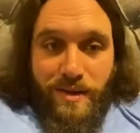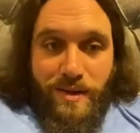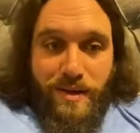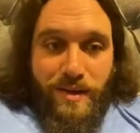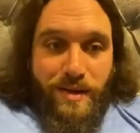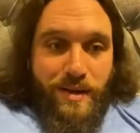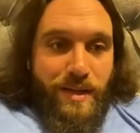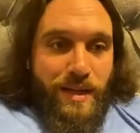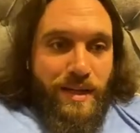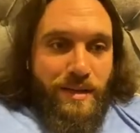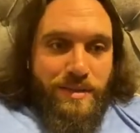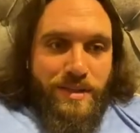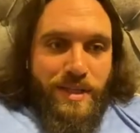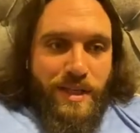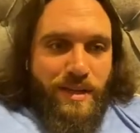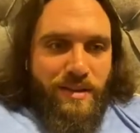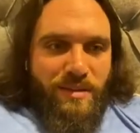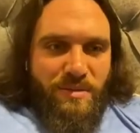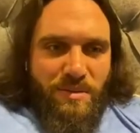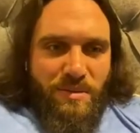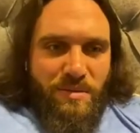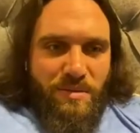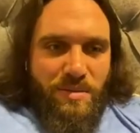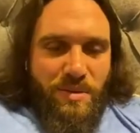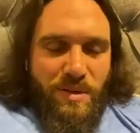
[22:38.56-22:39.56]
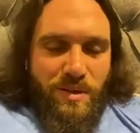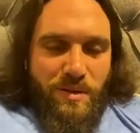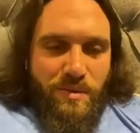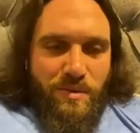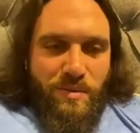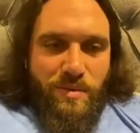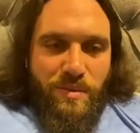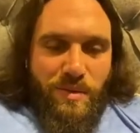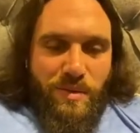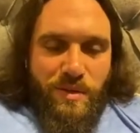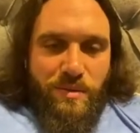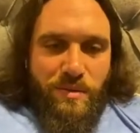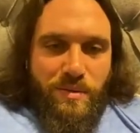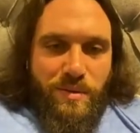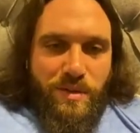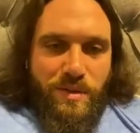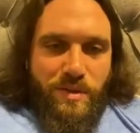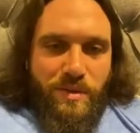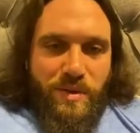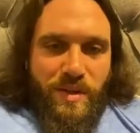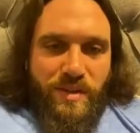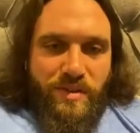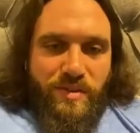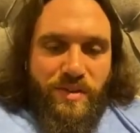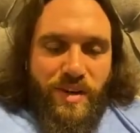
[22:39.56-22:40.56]
he was like, "Oh, well, what
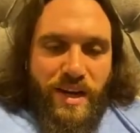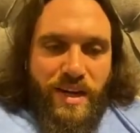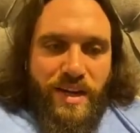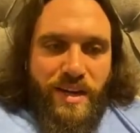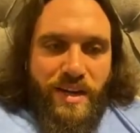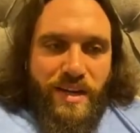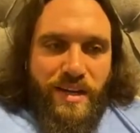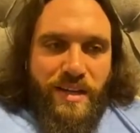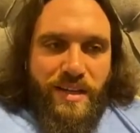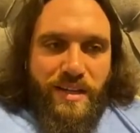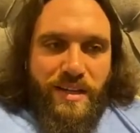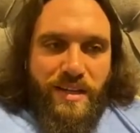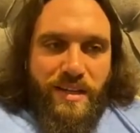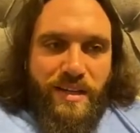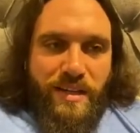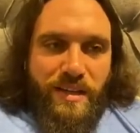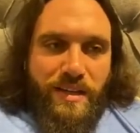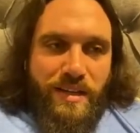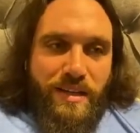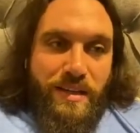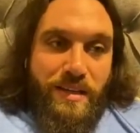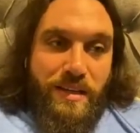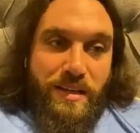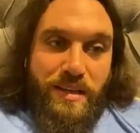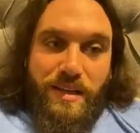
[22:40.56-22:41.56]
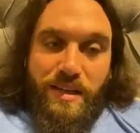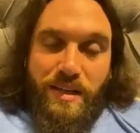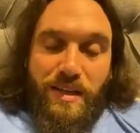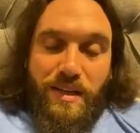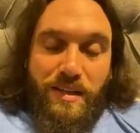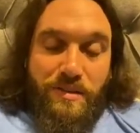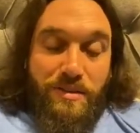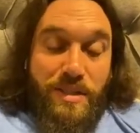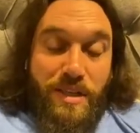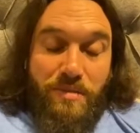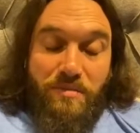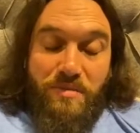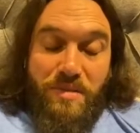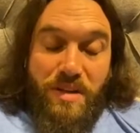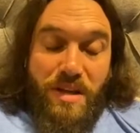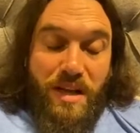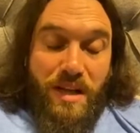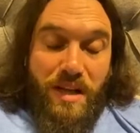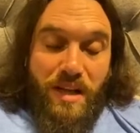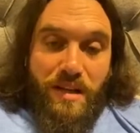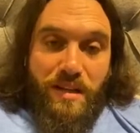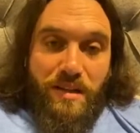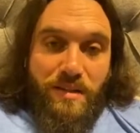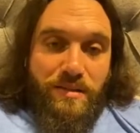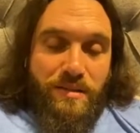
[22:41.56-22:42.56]
do I drink?" And I was like,
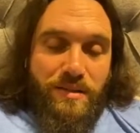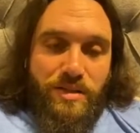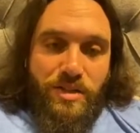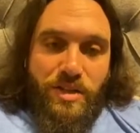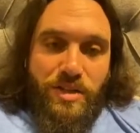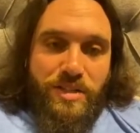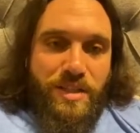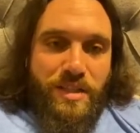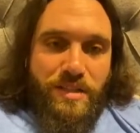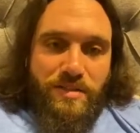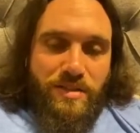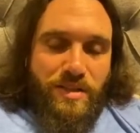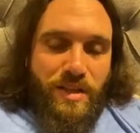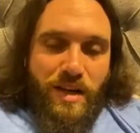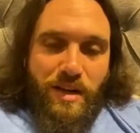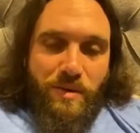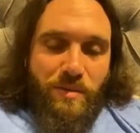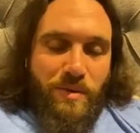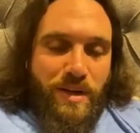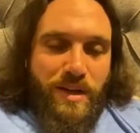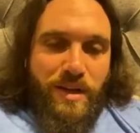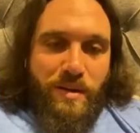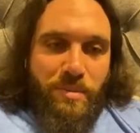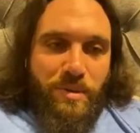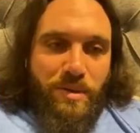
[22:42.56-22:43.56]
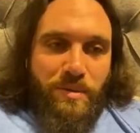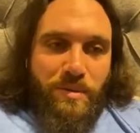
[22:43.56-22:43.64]
"Well, just to start with a couple of